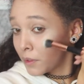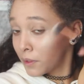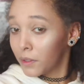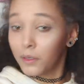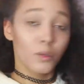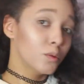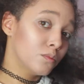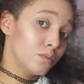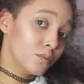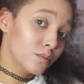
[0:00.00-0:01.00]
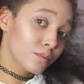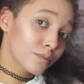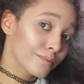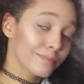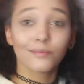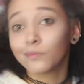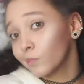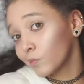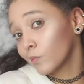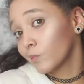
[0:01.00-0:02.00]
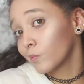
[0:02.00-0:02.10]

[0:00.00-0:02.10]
[no speech]